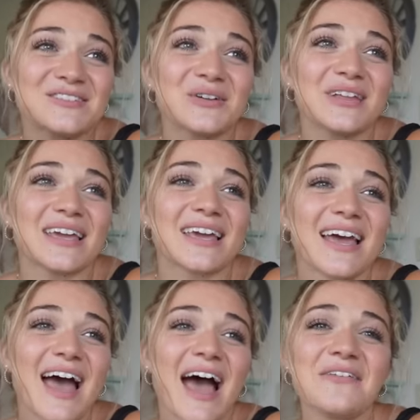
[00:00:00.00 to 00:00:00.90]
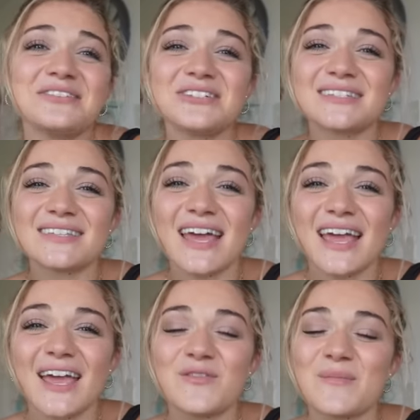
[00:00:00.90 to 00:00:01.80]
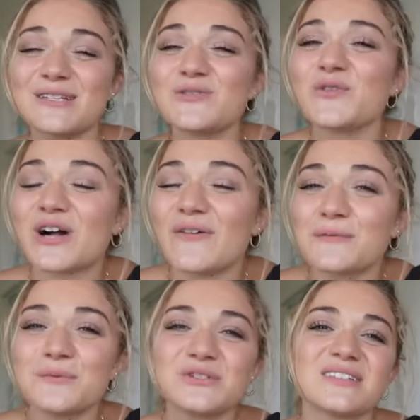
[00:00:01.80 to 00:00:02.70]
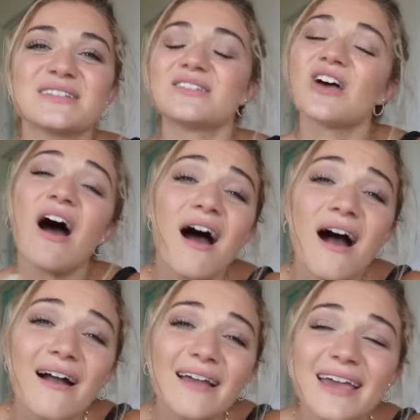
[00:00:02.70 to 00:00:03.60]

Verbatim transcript: So like, I would just say if it makes you feel comfortable just to talk